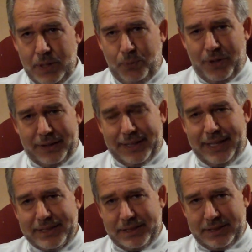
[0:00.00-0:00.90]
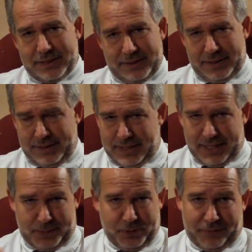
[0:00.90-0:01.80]
Well, in essence, and
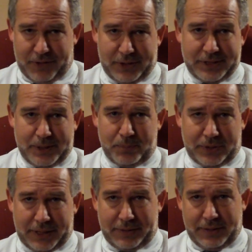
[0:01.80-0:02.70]
to put it very simply,